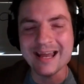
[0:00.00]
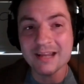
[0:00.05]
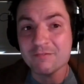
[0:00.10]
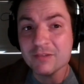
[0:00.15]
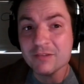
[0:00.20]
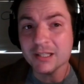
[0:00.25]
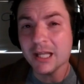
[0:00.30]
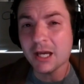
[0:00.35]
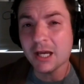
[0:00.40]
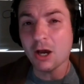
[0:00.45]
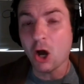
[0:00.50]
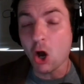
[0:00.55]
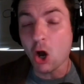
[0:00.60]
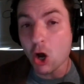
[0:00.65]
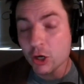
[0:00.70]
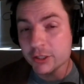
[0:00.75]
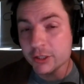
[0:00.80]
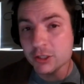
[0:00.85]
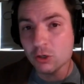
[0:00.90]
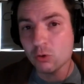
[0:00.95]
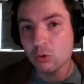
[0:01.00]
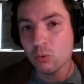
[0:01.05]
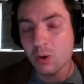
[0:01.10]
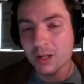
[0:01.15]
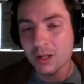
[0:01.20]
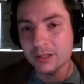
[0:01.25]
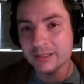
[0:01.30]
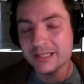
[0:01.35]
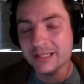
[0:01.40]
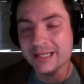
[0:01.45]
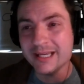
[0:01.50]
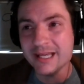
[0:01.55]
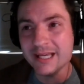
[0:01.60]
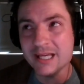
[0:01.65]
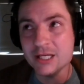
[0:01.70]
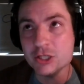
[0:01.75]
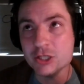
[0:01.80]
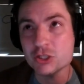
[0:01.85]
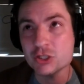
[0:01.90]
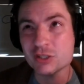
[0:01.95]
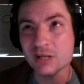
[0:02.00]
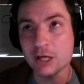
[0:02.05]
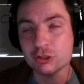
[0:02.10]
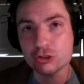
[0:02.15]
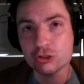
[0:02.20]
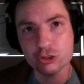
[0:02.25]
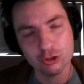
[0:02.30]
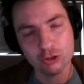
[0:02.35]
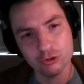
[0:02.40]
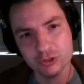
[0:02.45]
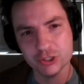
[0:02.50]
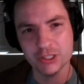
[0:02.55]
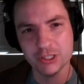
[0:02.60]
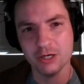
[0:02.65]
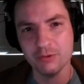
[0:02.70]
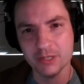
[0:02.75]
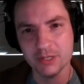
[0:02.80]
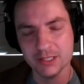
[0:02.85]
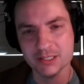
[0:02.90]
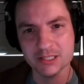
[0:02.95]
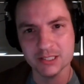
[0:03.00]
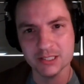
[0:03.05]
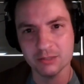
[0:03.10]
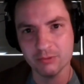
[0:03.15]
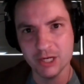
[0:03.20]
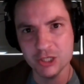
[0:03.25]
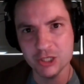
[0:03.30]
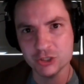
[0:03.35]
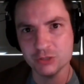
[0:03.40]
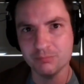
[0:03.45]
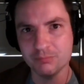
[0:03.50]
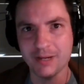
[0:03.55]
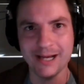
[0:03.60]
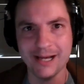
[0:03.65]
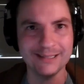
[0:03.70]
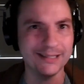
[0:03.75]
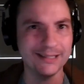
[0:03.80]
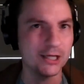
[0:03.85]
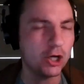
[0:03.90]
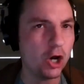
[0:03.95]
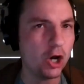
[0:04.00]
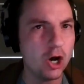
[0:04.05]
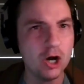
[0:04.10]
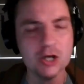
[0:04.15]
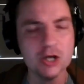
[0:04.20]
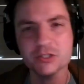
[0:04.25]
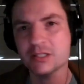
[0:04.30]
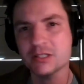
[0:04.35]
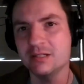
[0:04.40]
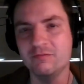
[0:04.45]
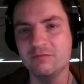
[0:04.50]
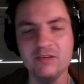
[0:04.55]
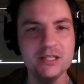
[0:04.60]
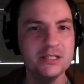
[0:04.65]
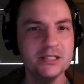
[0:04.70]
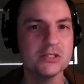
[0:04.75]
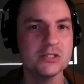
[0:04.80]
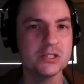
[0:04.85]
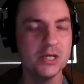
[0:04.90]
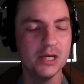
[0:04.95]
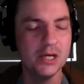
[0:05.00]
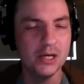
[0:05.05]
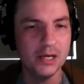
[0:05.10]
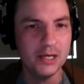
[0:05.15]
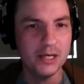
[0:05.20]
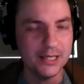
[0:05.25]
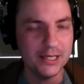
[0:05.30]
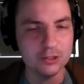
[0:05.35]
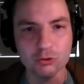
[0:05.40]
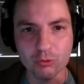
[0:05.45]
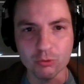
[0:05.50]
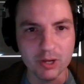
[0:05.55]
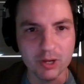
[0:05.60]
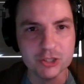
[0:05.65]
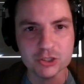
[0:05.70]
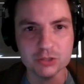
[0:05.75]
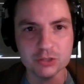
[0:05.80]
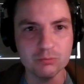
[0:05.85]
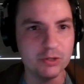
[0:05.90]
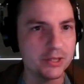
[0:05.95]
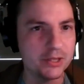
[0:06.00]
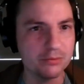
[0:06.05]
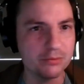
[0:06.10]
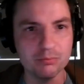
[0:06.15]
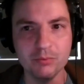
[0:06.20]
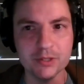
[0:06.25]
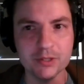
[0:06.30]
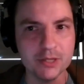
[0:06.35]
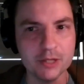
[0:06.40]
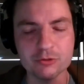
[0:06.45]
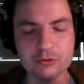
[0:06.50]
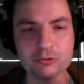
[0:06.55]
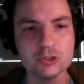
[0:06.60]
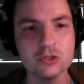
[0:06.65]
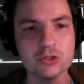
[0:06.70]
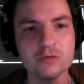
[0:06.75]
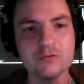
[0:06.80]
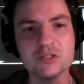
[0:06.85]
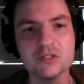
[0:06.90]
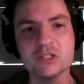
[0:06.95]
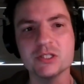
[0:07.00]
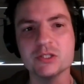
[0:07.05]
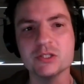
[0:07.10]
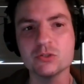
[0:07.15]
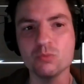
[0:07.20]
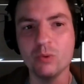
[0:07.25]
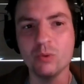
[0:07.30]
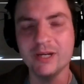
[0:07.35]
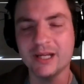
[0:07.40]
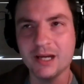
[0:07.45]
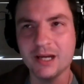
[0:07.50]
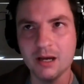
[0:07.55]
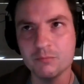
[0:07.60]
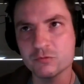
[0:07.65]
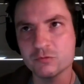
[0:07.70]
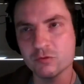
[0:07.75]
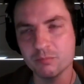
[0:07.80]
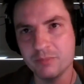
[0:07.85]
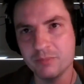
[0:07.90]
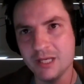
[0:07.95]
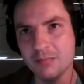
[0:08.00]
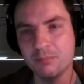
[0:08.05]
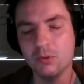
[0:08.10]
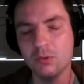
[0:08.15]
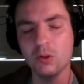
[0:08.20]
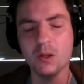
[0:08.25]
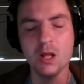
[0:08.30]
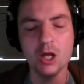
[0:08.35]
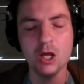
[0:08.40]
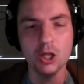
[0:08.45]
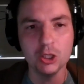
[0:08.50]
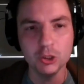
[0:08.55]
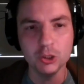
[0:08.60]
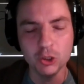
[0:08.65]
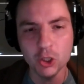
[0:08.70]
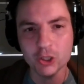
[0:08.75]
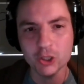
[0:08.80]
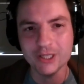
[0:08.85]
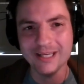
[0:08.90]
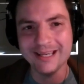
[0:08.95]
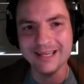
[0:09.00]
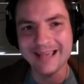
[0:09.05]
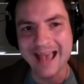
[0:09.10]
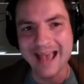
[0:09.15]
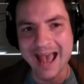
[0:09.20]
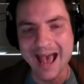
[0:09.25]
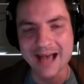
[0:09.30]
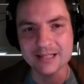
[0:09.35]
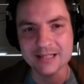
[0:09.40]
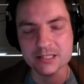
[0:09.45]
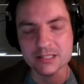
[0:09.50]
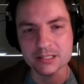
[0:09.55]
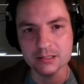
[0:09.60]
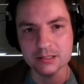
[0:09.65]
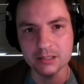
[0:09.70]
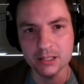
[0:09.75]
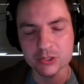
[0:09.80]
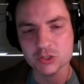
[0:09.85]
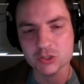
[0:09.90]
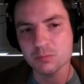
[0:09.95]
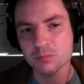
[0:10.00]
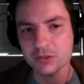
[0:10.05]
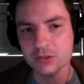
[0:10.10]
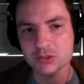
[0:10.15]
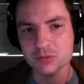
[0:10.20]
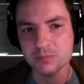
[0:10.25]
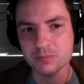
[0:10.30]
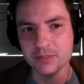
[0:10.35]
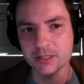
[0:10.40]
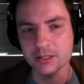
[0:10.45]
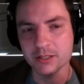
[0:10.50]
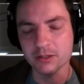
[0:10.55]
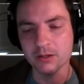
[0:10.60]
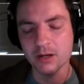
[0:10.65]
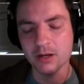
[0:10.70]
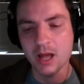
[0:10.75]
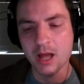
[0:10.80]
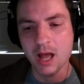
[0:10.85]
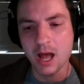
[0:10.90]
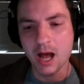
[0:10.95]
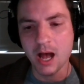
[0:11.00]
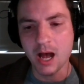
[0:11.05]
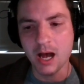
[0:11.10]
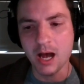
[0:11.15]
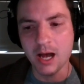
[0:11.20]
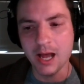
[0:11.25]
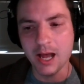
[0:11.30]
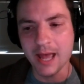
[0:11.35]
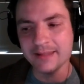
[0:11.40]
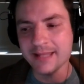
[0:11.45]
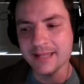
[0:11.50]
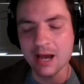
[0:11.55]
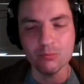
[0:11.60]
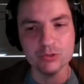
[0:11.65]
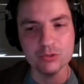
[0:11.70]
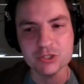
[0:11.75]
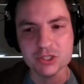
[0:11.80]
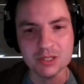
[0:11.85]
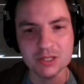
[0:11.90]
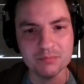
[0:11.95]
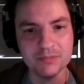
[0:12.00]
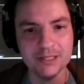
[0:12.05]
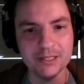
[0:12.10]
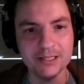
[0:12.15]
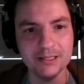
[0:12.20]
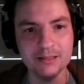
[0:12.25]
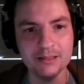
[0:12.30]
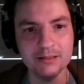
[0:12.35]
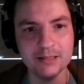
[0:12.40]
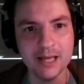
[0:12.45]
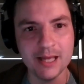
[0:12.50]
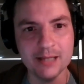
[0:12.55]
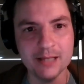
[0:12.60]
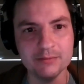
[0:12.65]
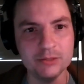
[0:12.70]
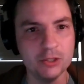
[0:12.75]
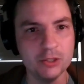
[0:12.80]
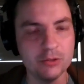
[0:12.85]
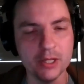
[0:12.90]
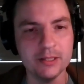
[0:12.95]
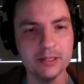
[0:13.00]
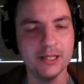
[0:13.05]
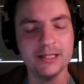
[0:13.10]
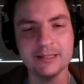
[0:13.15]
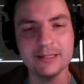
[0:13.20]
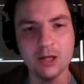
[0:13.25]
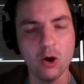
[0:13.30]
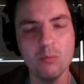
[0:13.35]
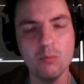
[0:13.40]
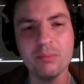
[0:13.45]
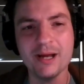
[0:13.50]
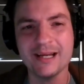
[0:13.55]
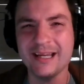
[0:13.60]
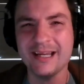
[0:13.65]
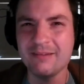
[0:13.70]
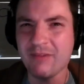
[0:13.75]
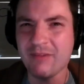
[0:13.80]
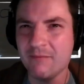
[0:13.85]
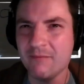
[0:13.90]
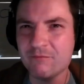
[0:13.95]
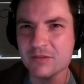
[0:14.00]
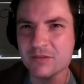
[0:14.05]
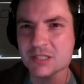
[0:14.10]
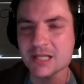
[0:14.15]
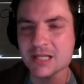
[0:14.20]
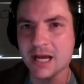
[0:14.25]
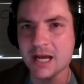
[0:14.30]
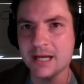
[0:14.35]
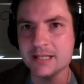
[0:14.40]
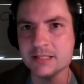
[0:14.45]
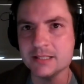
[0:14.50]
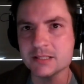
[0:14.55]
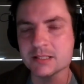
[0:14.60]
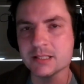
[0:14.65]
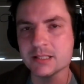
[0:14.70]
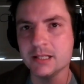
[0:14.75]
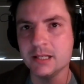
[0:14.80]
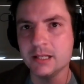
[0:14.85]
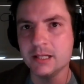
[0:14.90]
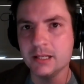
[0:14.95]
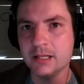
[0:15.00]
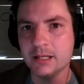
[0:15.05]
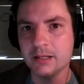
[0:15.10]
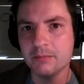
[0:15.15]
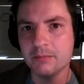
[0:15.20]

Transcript: And I feel like audio quality is a tertiary consideration behind like cost, convenience, integration with with other services when it comes for people looking at a smart speaker. Uh, and that was something that you know, the, like the HomePod kind of emphasized.